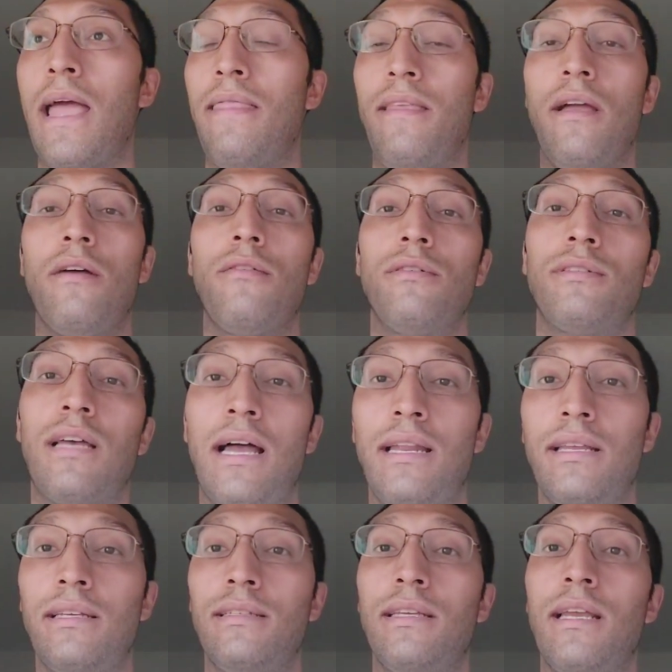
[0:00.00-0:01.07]
And the other
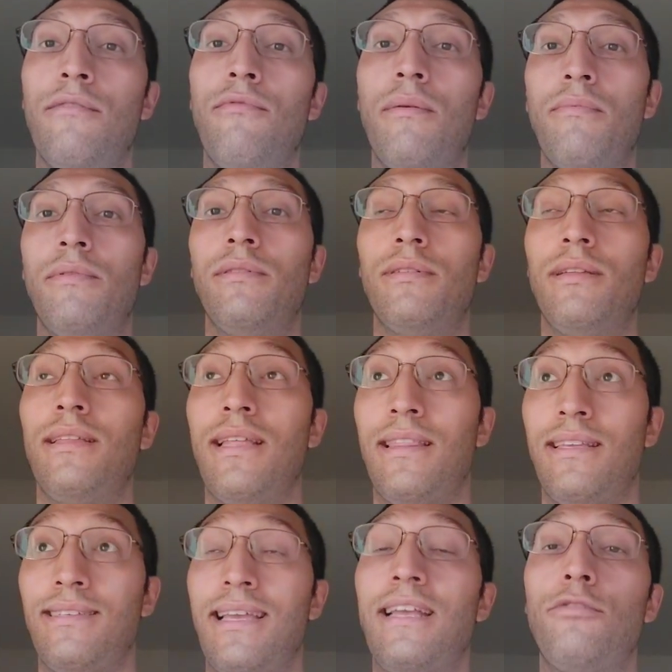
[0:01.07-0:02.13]
side is
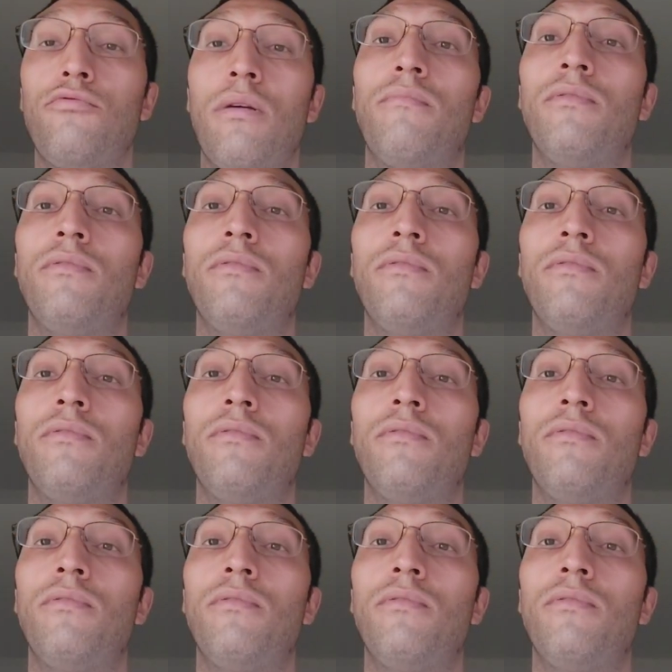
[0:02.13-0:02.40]
the saints